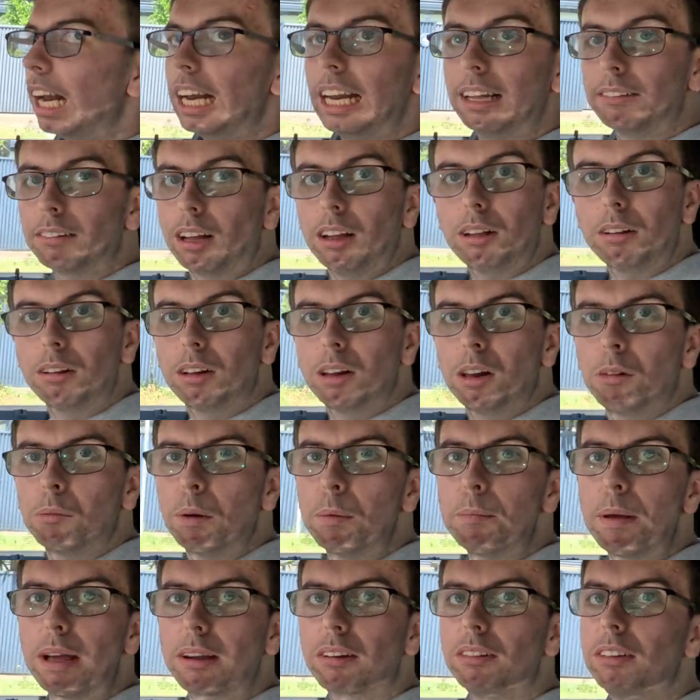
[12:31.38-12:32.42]
There.
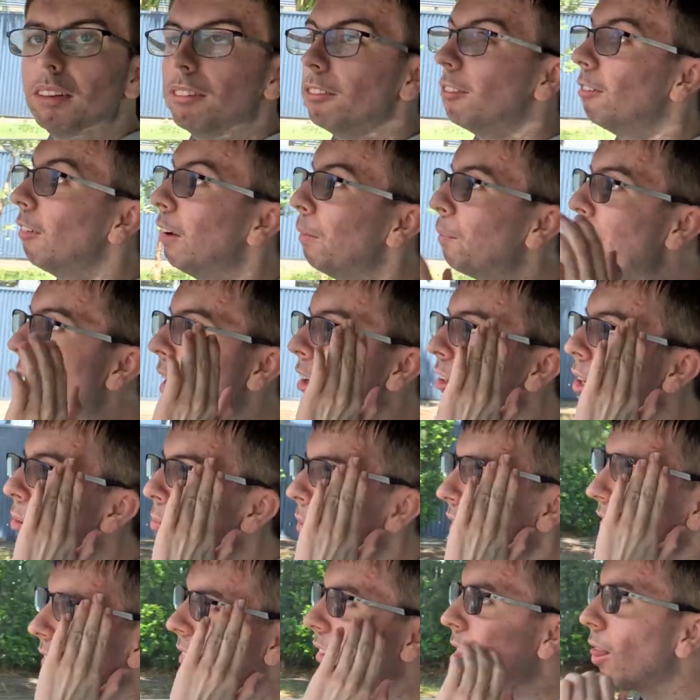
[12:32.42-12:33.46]
We're back on the
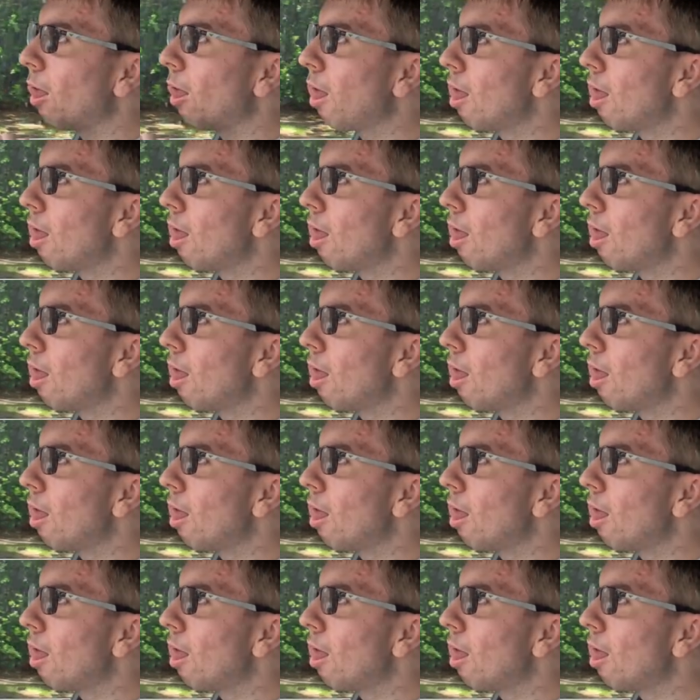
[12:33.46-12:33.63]
road.